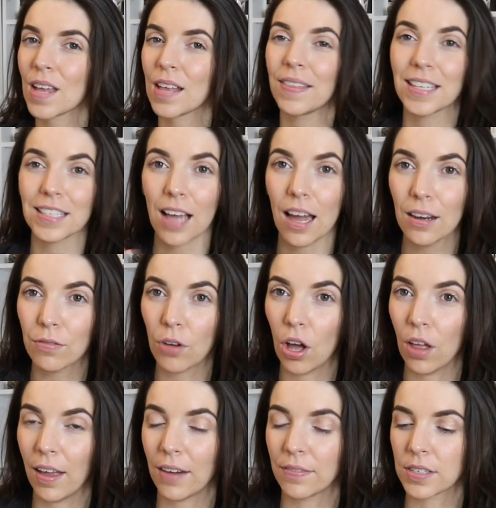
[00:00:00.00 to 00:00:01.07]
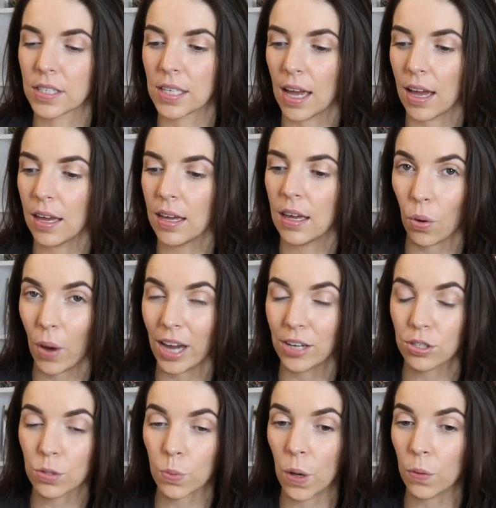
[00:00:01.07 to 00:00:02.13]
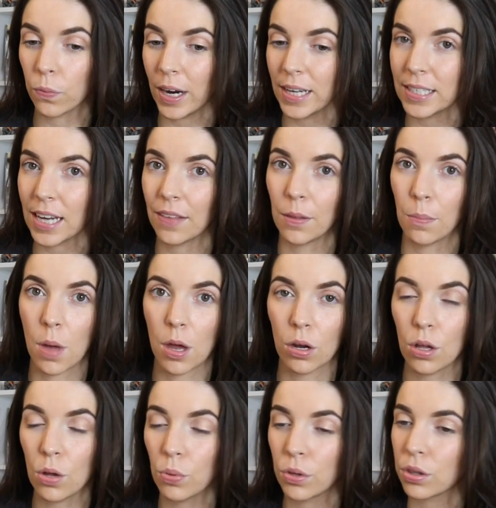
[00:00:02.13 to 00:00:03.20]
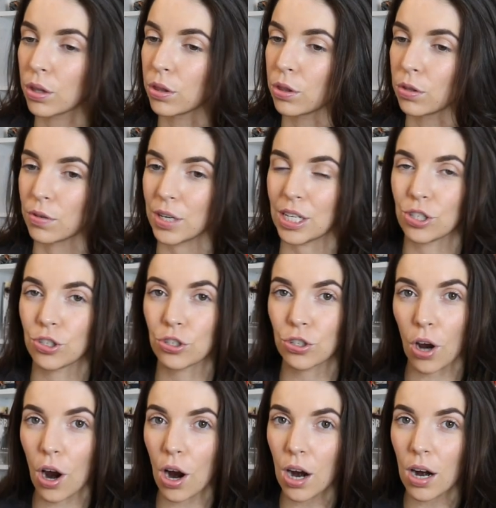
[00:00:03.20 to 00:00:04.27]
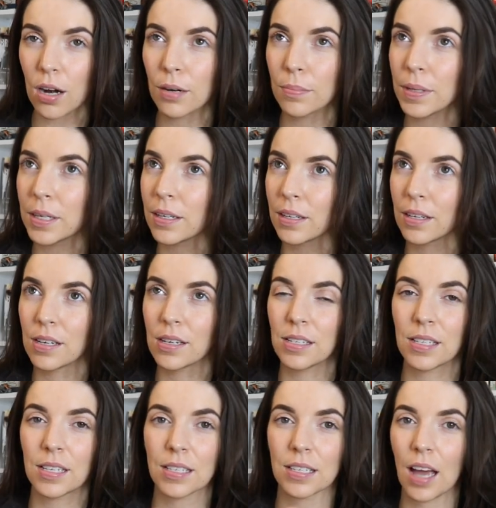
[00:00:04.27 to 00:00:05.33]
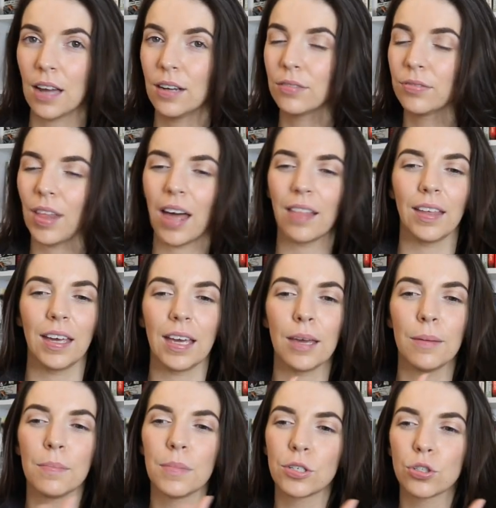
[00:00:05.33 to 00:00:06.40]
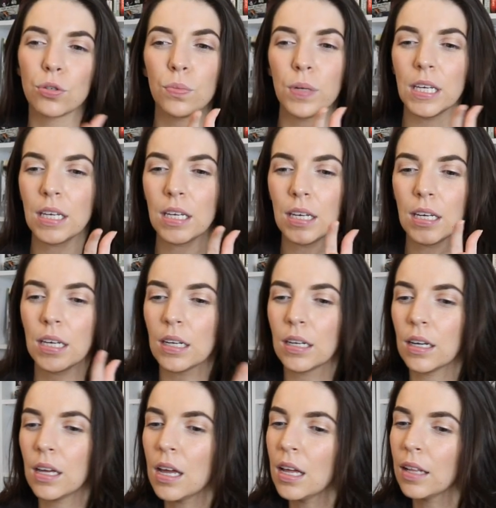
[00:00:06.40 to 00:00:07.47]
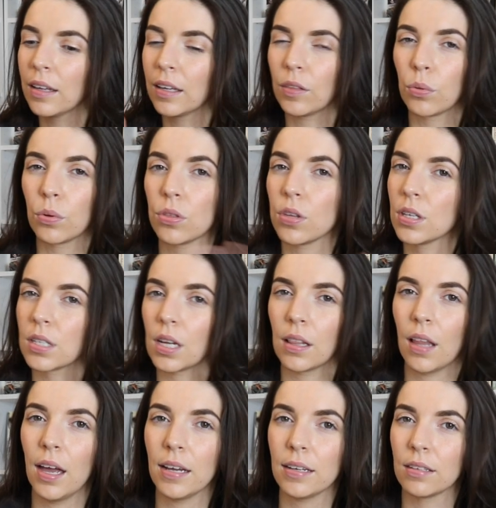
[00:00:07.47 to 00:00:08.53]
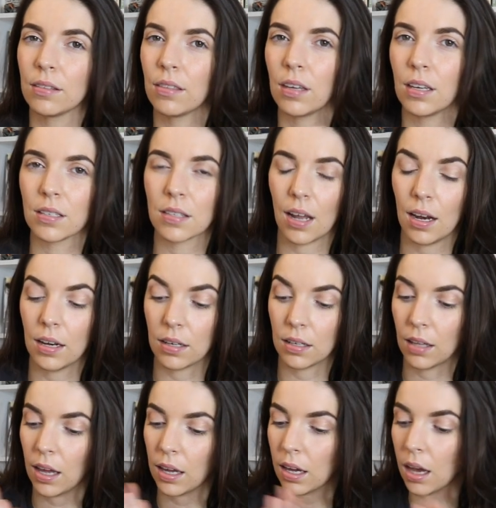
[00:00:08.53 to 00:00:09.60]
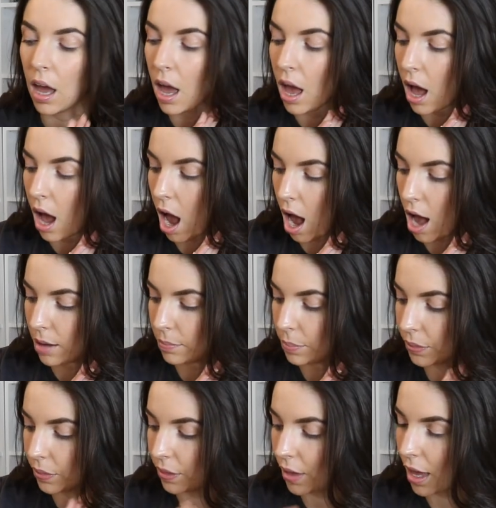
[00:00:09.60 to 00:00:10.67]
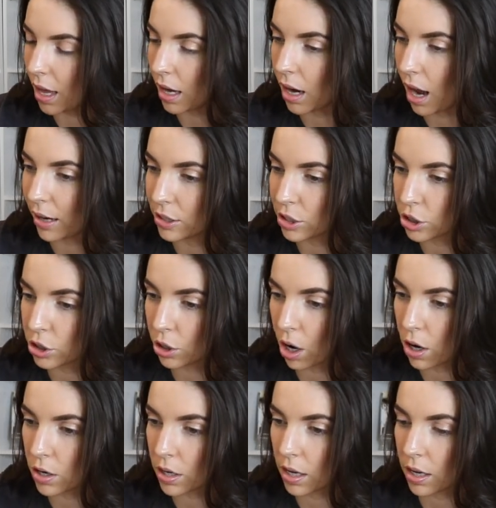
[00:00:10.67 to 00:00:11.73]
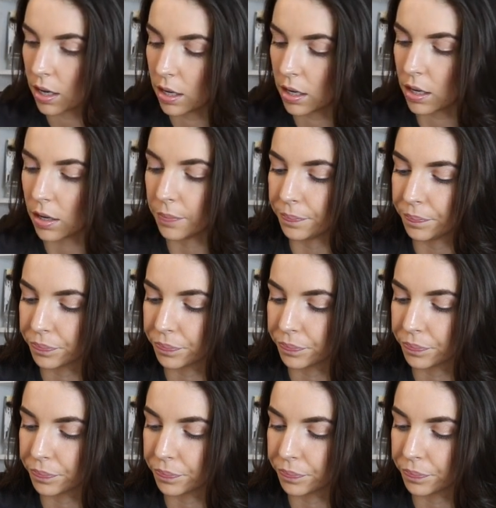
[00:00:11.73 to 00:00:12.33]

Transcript: That's kind of all I have to say. So I just went right down the middle with a 3-star because it's kind of that like in between, like there were things I liked and things that I didn't like. But then I started